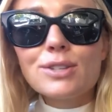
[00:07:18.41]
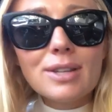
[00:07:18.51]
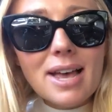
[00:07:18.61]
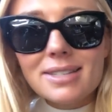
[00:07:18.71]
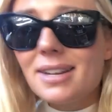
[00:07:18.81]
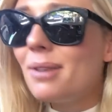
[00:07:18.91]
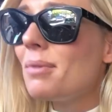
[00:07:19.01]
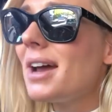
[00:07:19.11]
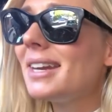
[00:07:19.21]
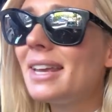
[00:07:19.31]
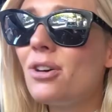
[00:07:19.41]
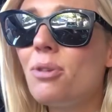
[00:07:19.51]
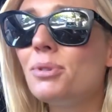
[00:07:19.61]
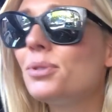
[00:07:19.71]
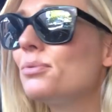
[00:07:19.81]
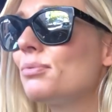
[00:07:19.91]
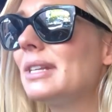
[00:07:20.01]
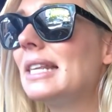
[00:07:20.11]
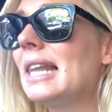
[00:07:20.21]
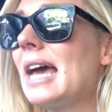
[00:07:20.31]
So last night I didn't get home until
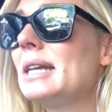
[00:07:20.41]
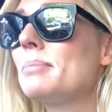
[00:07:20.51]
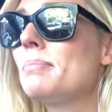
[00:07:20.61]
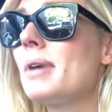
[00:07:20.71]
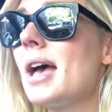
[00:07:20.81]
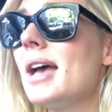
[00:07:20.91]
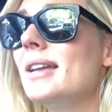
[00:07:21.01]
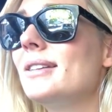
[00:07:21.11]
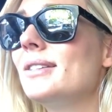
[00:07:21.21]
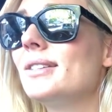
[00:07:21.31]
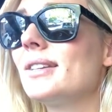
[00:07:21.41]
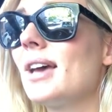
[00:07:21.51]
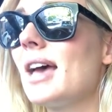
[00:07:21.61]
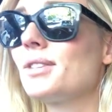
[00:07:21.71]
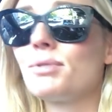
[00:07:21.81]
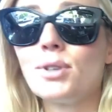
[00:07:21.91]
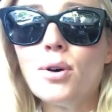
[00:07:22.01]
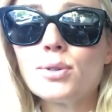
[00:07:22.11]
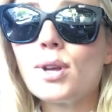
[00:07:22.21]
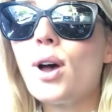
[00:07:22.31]
really late, and as a
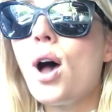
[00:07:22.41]
result,